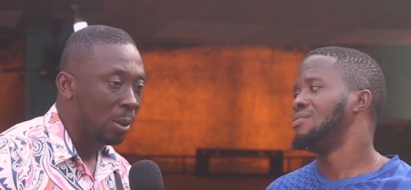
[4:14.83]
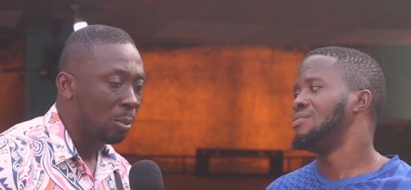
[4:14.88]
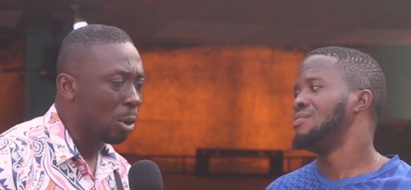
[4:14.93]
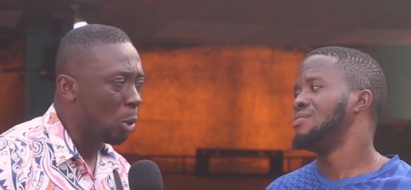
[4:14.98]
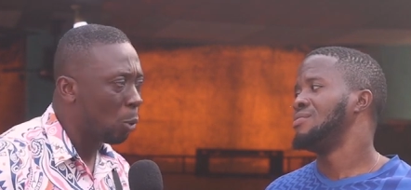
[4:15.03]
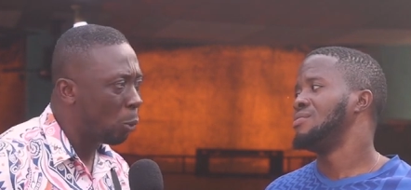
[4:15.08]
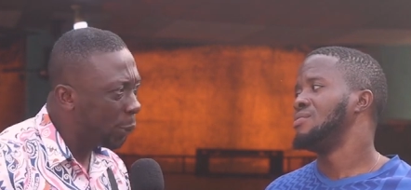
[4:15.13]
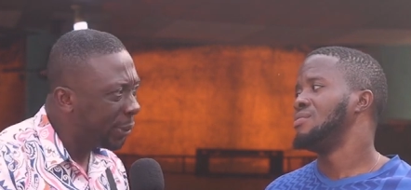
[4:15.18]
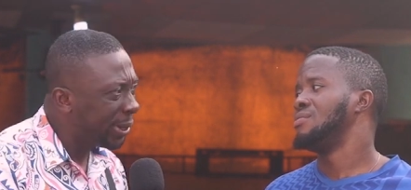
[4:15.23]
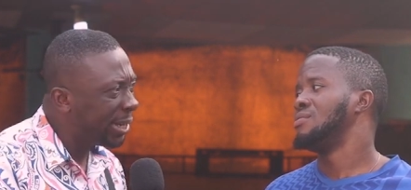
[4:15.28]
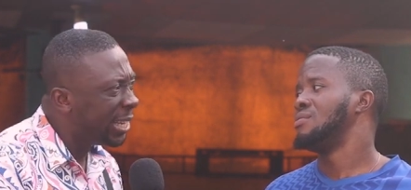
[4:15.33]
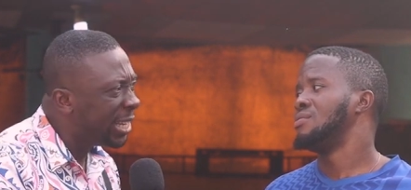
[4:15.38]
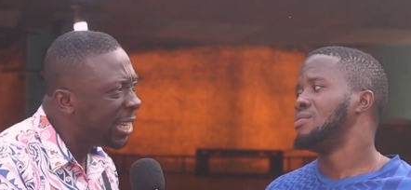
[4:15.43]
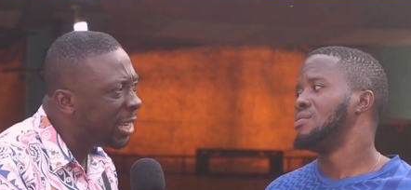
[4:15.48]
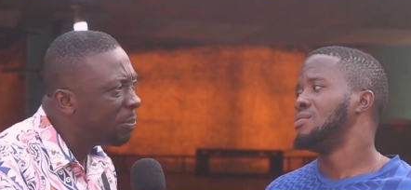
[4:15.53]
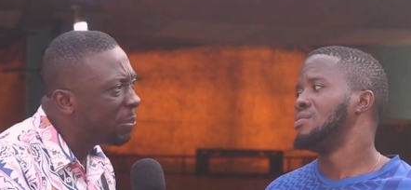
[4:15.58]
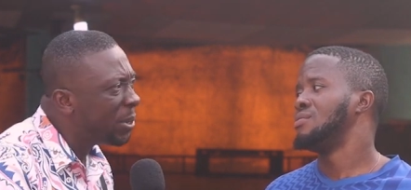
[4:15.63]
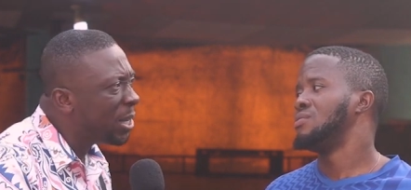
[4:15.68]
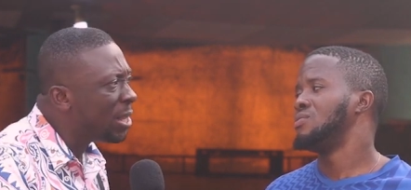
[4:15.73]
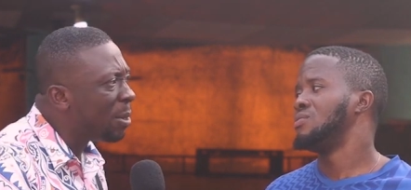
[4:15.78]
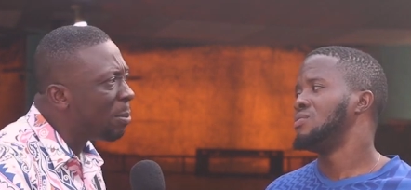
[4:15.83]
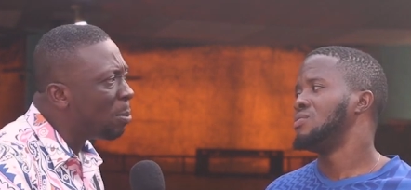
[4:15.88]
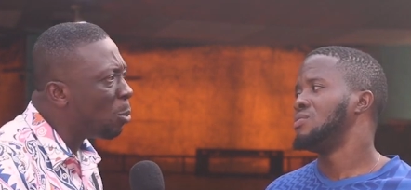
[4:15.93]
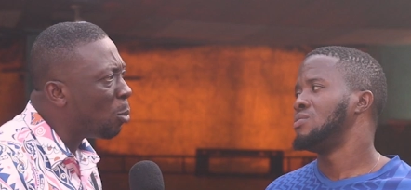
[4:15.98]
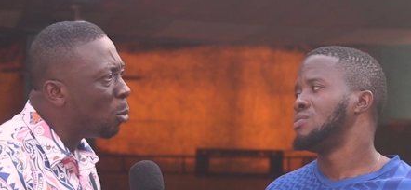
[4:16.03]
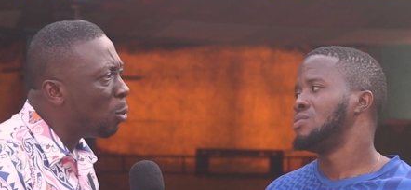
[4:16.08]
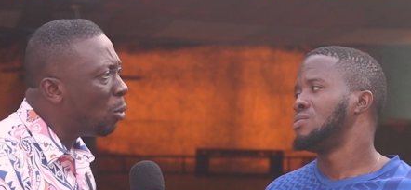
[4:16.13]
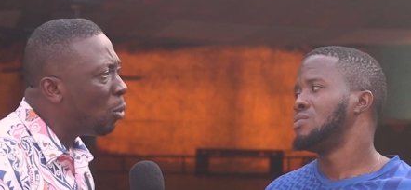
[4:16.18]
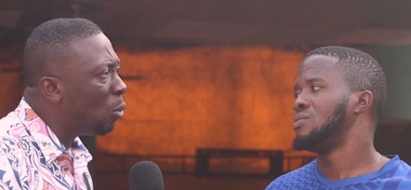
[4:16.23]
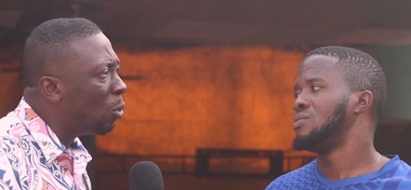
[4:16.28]
Speaker 1: But will he be the
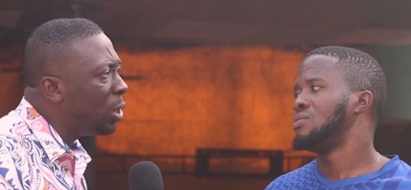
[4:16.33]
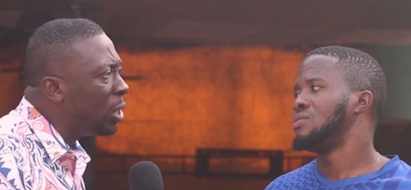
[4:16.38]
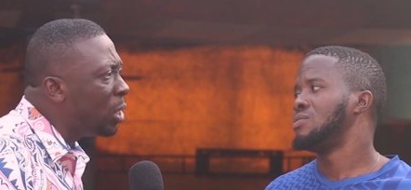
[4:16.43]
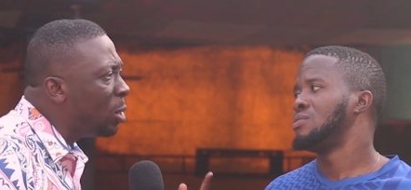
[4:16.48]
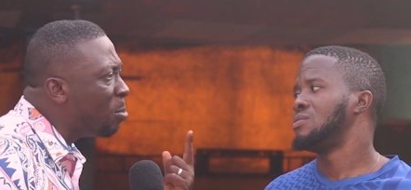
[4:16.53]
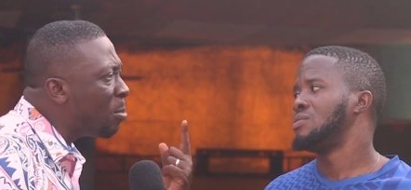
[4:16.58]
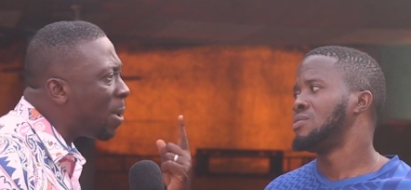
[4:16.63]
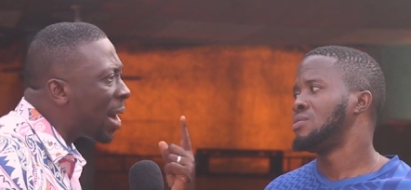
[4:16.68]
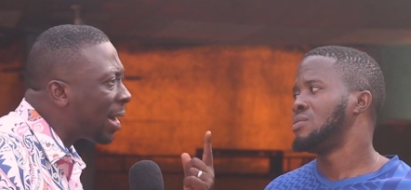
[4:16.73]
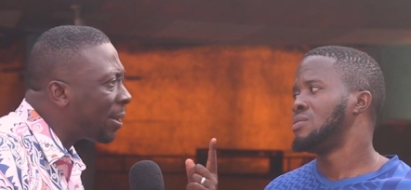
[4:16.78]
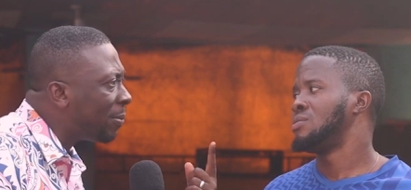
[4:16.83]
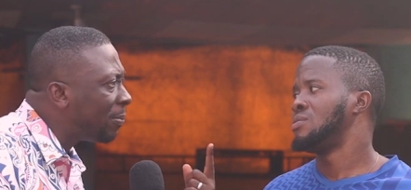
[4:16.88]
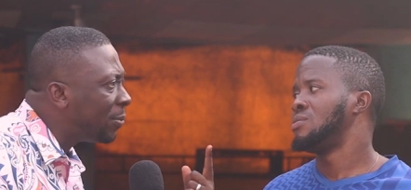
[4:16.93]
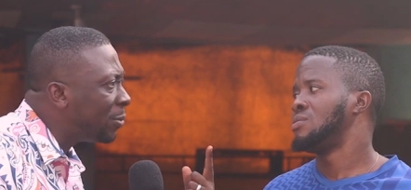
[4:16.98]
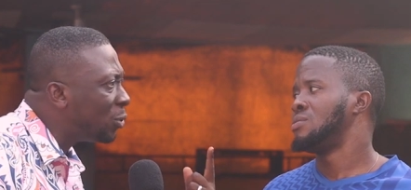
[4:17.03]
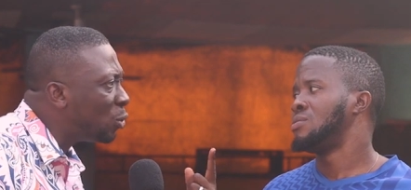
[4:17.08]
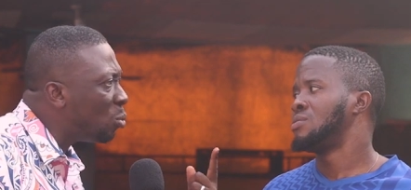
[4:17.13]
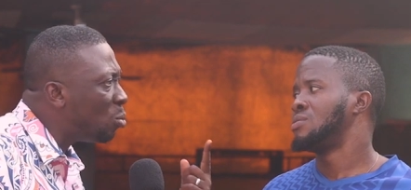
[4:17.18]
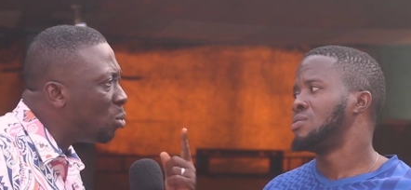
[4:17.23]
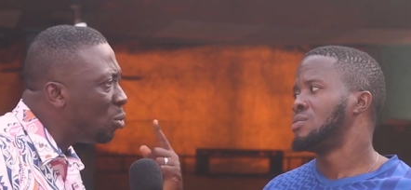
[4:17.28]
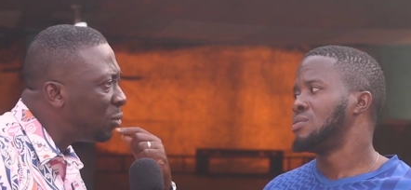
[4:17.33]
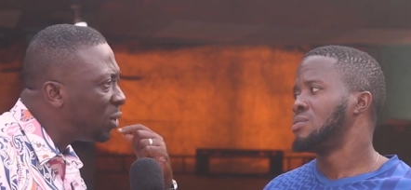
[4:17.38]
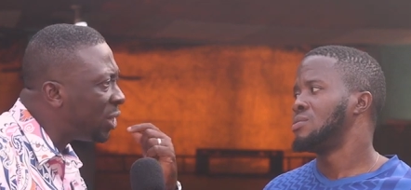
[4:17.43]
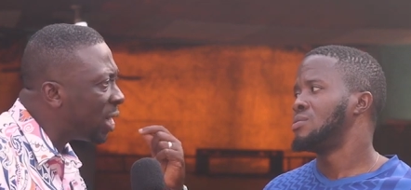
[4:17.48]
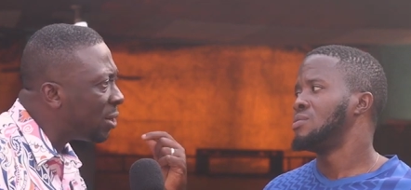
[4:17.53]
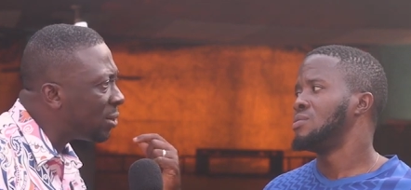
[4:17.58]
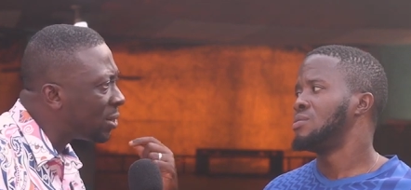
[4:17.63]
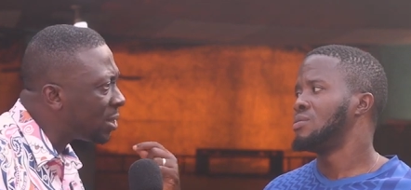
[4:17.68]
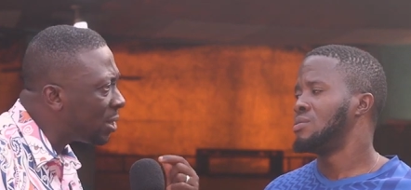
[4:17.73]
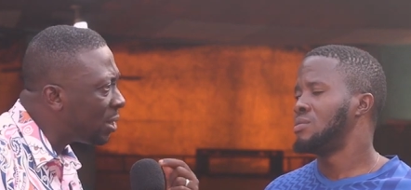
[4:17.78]
only man to move
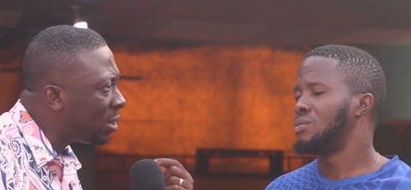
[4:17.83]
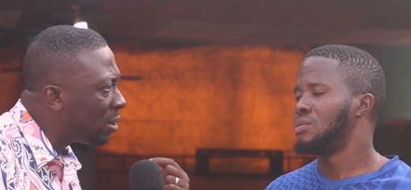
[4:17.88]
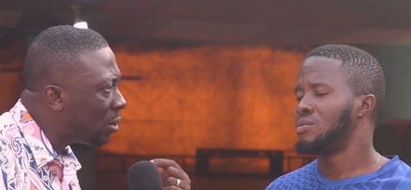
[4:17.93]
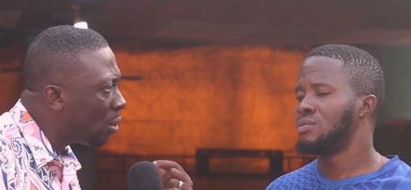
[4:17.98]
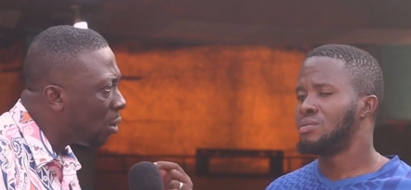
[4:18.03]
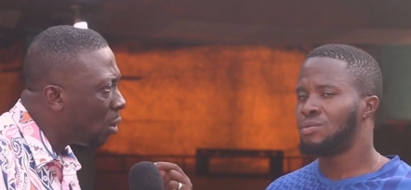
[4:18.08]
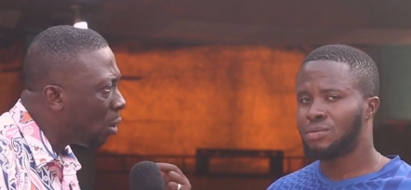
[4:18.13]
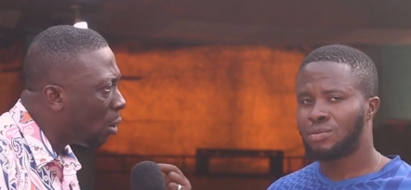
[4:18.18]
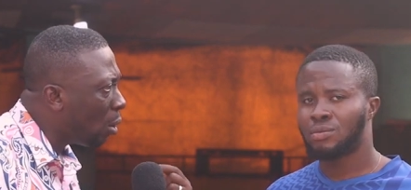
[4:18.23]
Chelsea